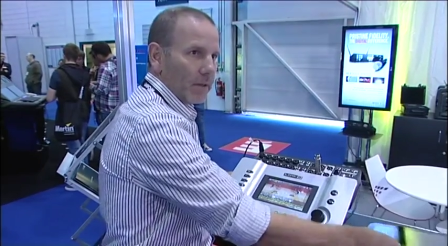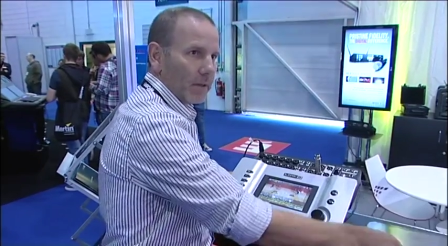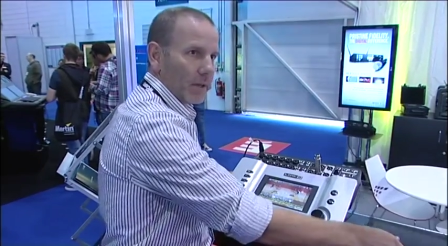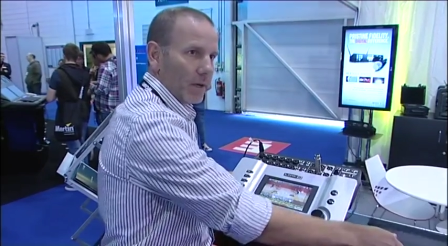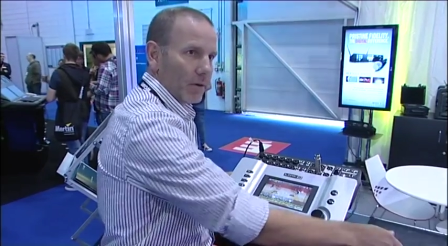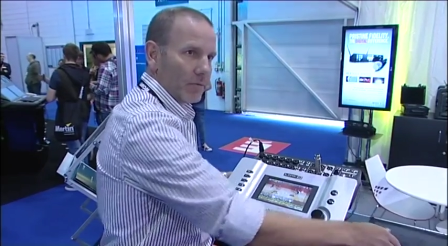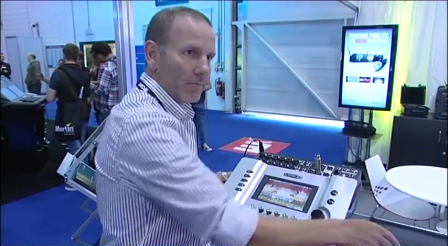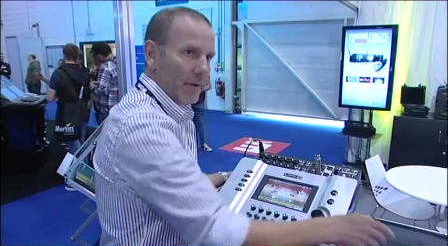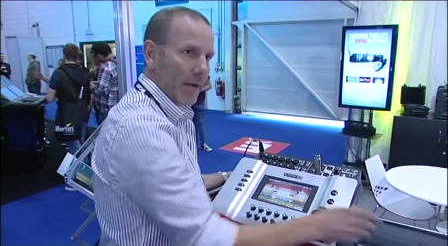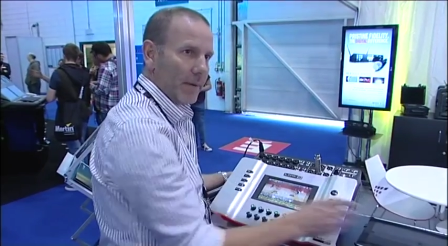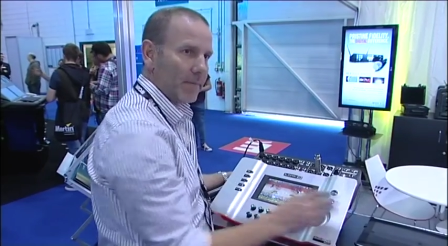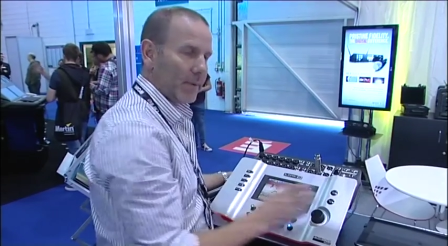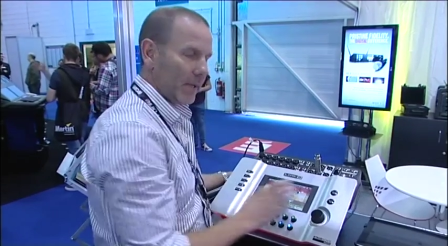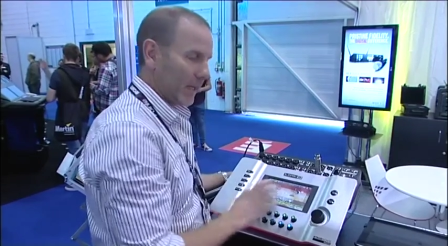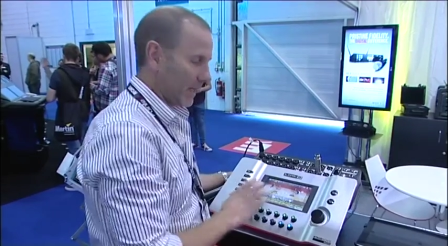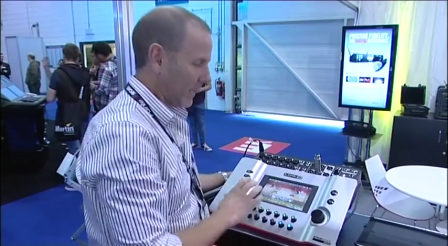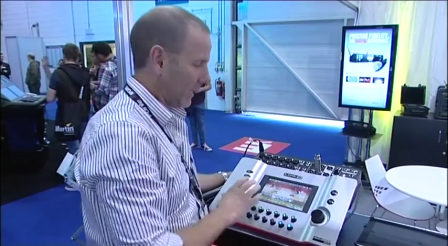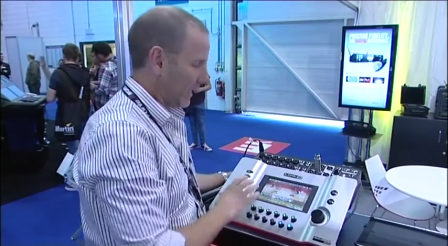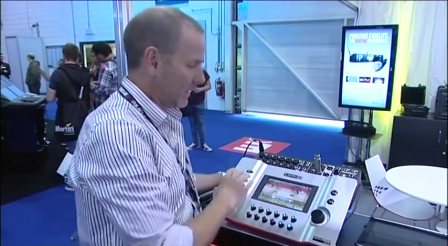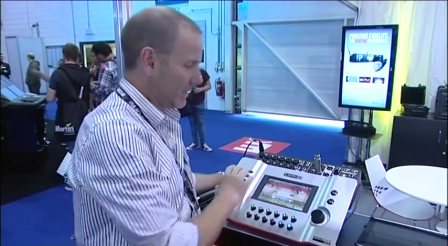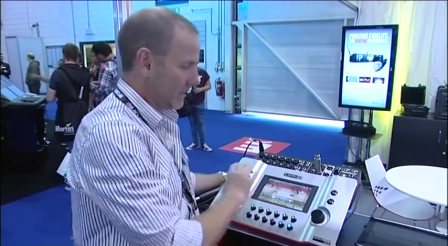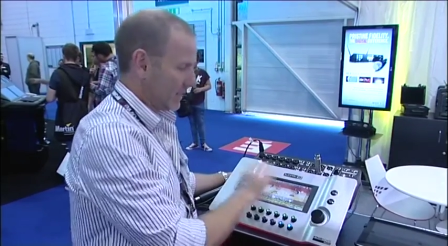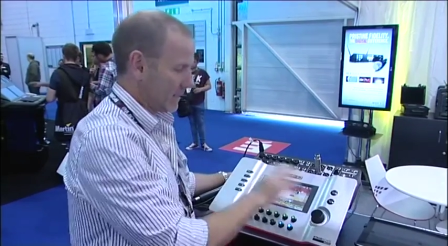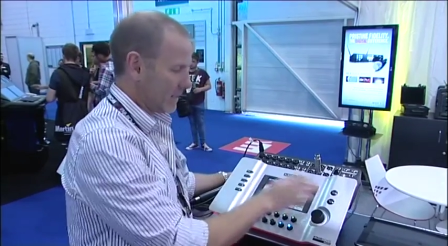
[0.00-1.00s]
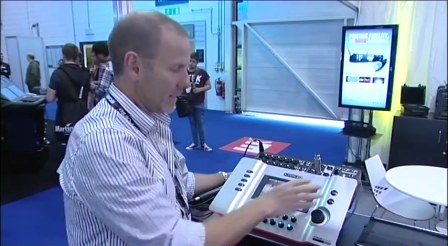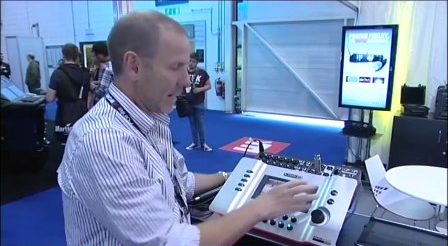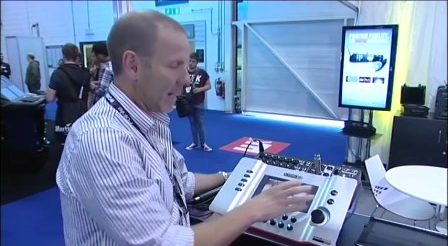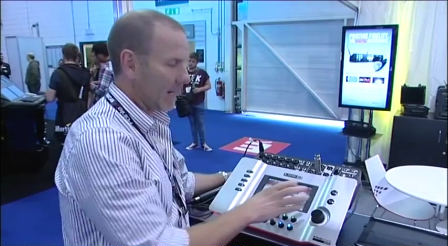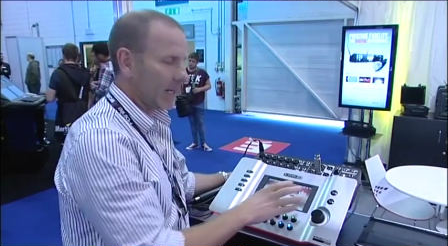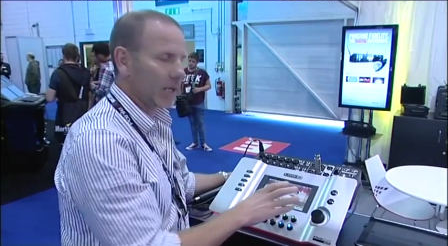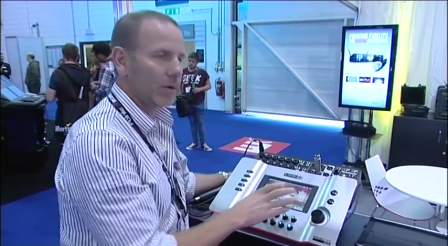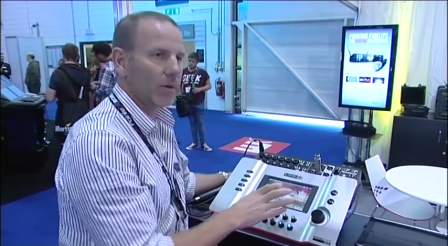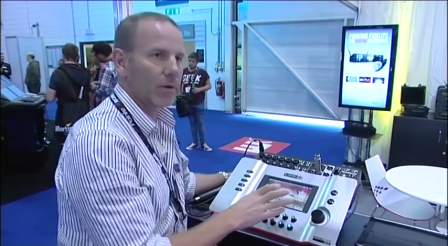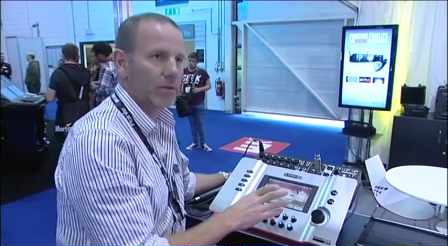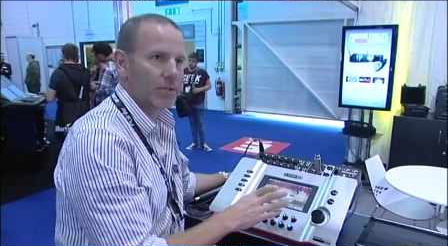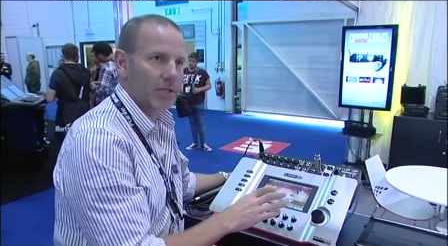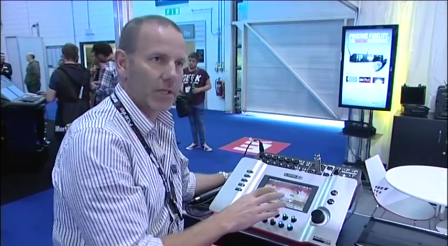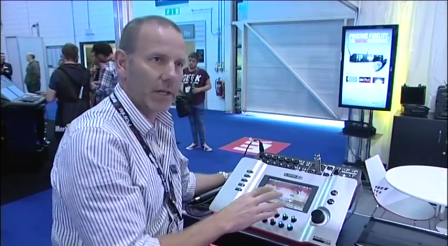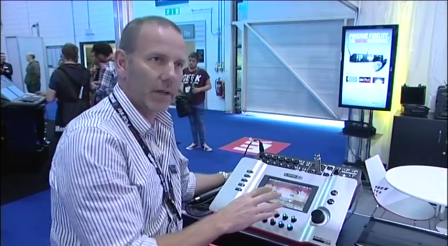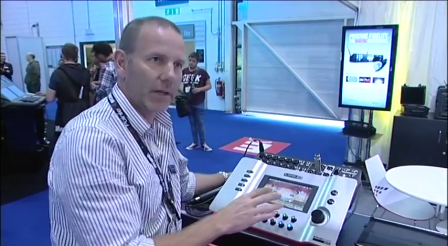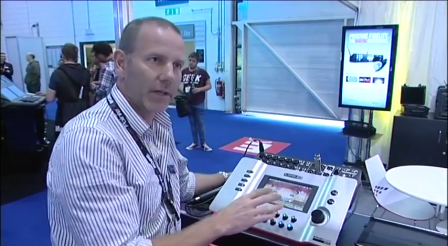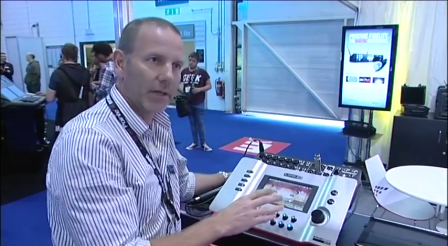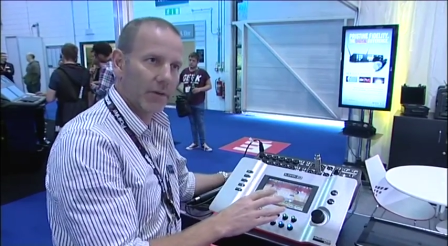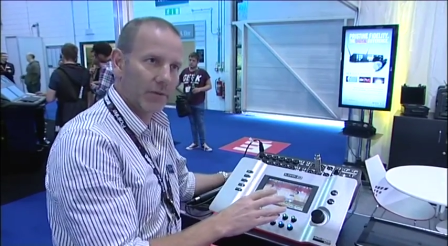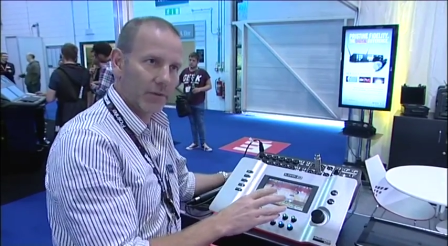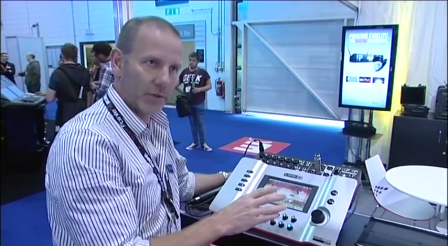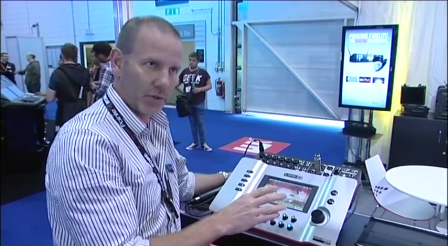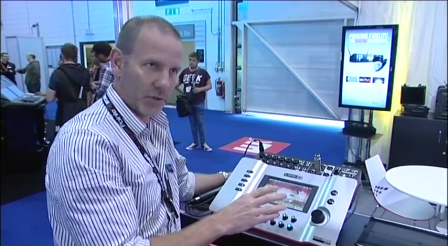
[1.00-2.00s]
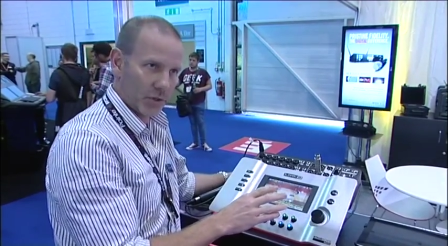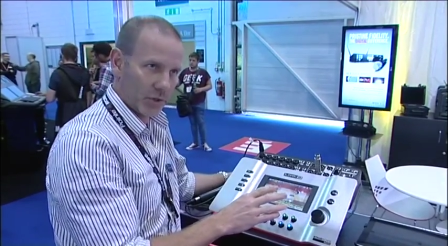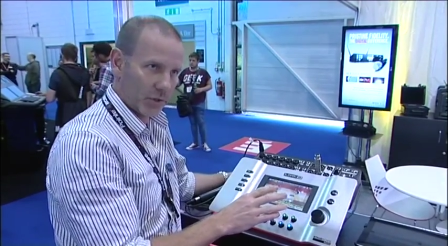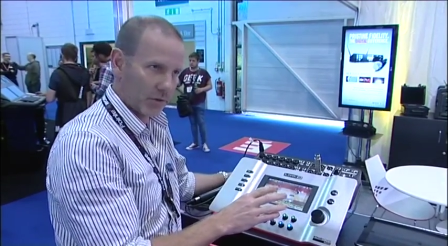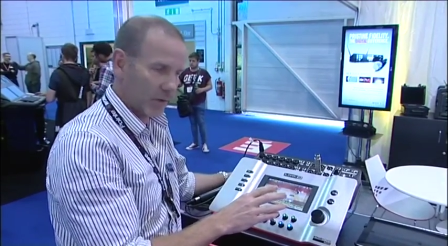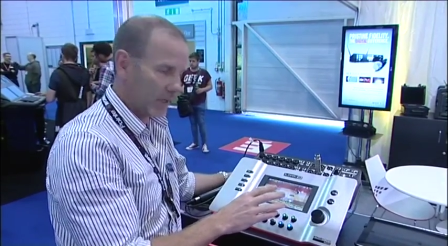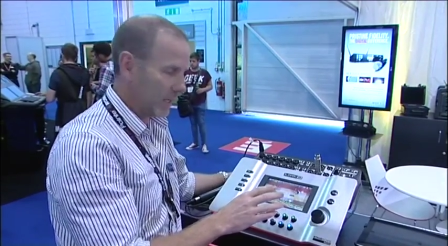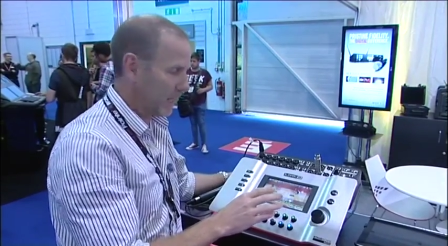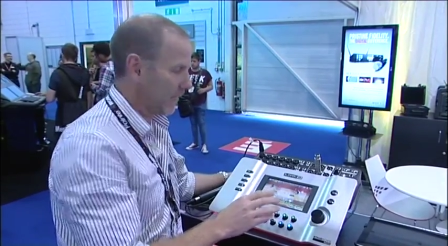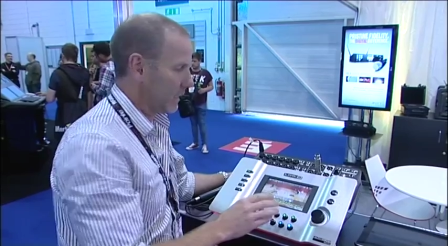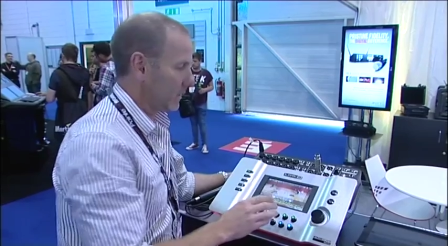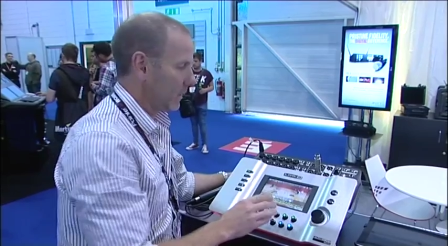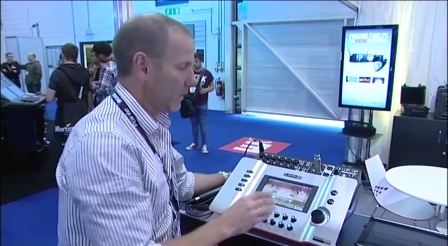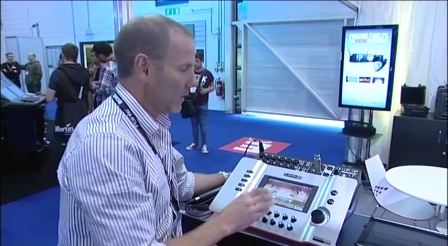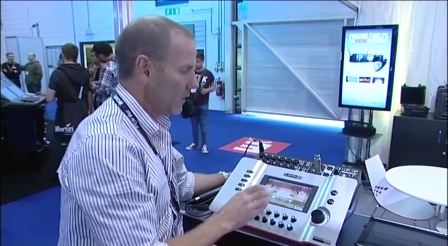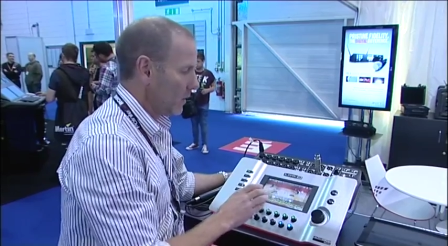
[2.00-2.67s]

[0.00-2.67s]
that replicates exactly what's going on the screen.